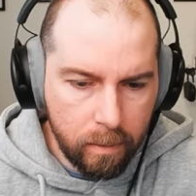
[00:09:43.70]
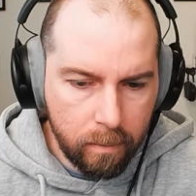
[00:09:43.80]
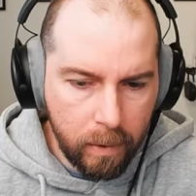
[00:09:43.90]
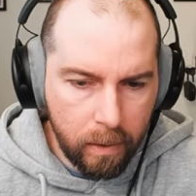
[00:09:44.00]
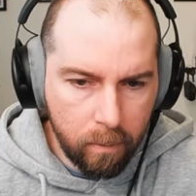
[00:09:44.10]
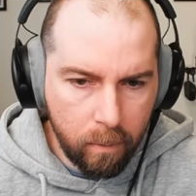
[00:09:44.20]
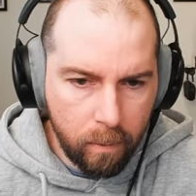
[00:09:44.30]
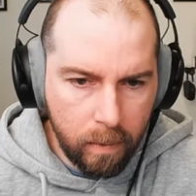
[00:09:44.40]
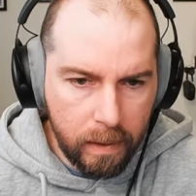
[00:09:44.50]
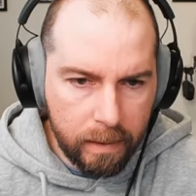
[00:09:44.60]
But
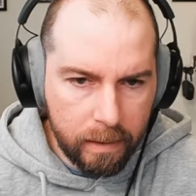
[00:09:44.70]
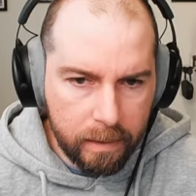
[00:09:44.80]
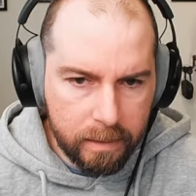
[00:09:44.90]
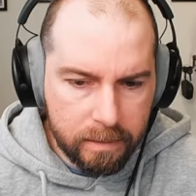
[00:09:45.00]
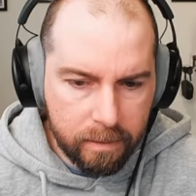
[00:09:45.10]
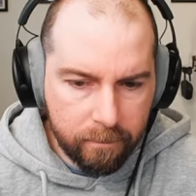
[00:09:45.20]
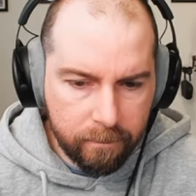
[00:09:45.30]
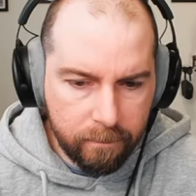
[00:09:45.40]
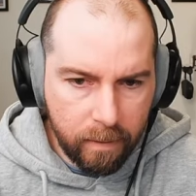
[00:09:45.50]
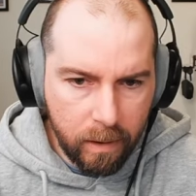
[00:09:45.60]
what is the
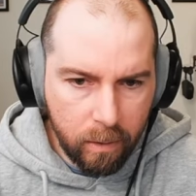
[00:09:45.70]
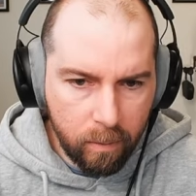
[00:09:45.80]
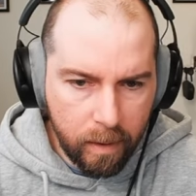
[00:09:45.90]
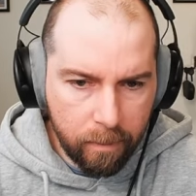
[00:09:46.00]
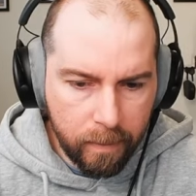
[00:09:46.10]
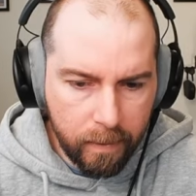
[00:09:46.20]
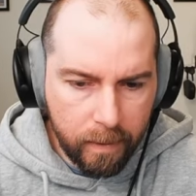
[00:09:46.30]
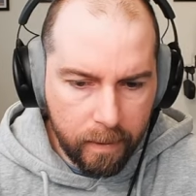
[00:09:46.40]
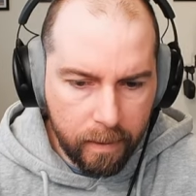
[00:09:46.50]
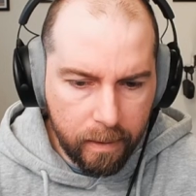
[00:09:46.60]
follow-up?
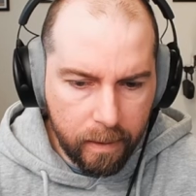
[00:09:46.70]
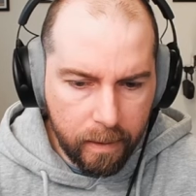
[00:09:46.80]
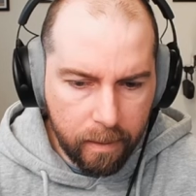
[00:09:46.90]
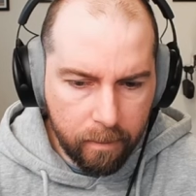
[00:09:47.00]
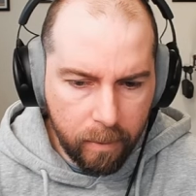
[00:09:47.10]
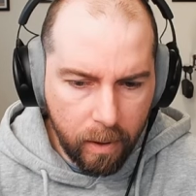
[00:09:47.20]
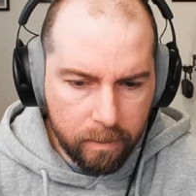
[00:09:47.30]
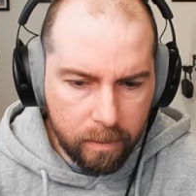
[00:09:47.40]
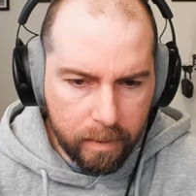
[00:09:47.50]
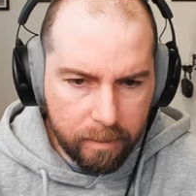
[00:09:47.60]
I'm
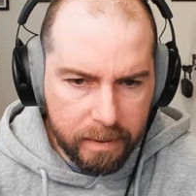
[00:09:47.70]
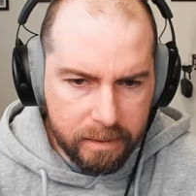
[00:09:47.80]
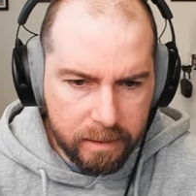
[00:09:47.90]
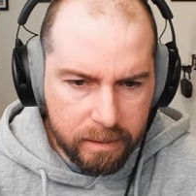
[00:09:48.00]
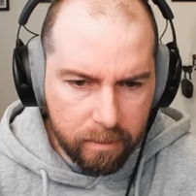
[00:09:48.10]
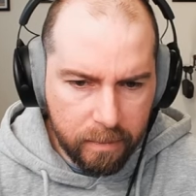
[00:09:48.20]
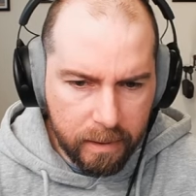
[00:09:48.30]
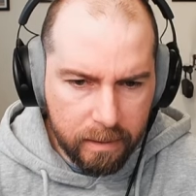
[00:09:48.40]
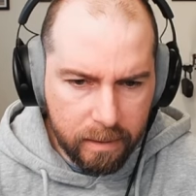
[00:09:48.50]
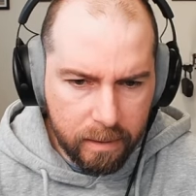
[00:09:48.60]
probably missing something.